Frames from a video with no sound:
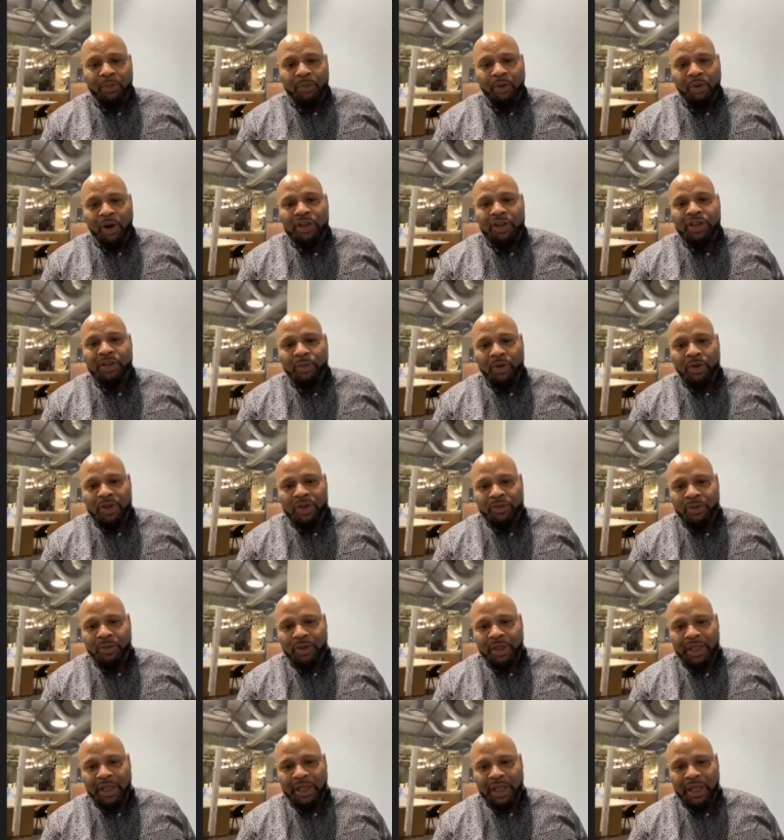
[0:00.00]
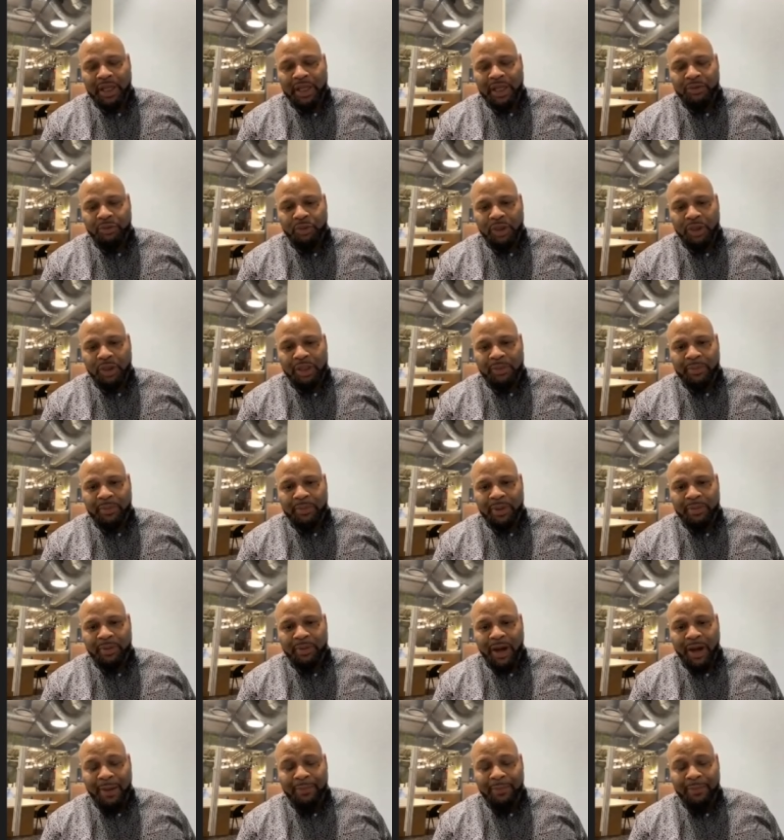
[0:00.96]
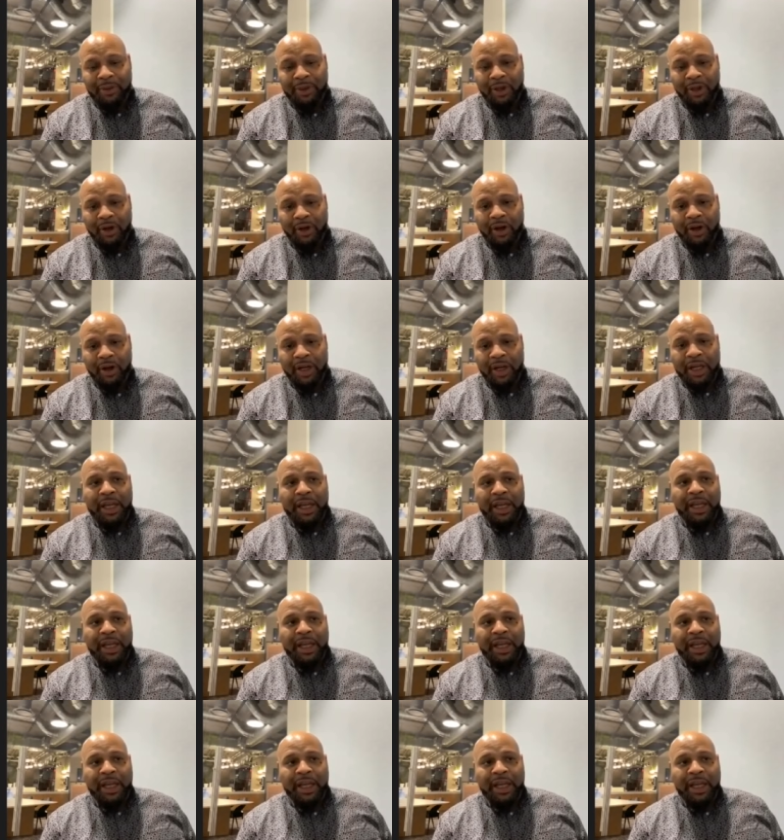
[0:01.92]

Baltimore has really been popular,